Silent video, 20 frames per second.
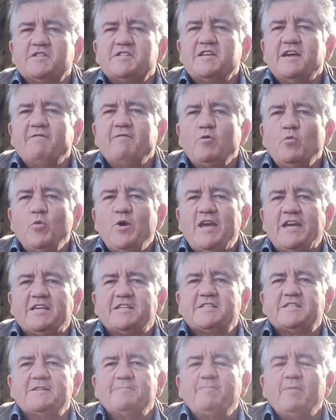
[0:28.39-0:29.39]
7
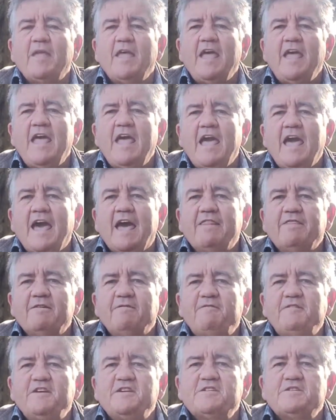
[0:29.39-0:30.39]
weeks, and
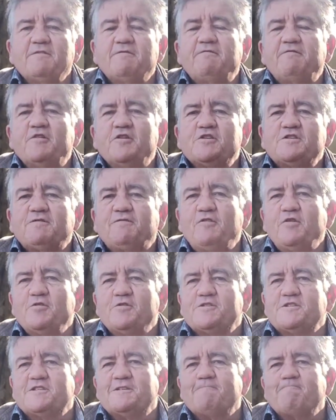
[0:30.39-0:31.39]
the Feast of First
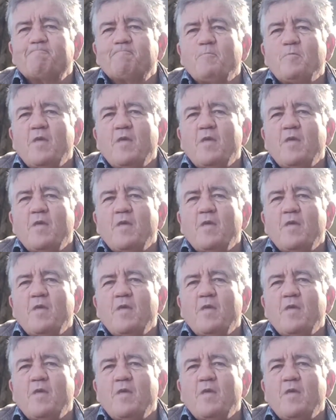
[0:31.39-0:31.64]
Fruits.